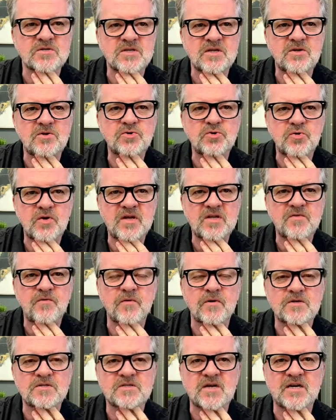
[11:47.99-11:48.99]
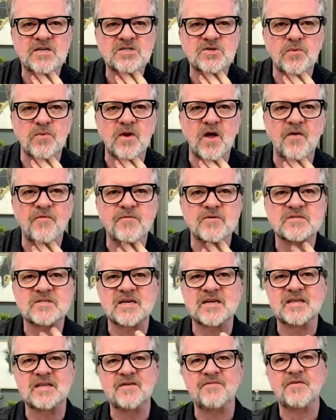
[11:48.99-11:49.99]
The new transfer station will offer
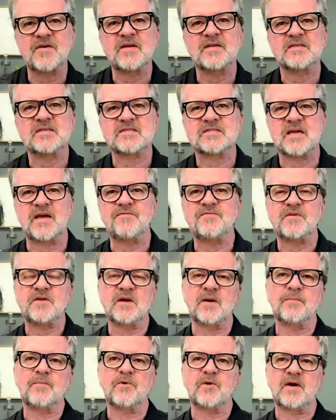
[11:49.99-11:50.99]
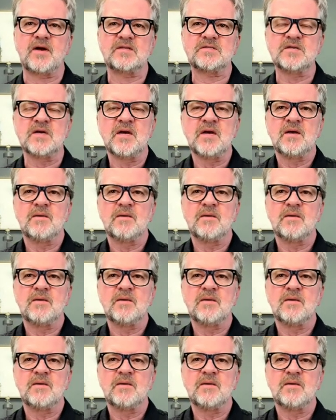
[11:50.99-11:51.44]
significant safety upgrades,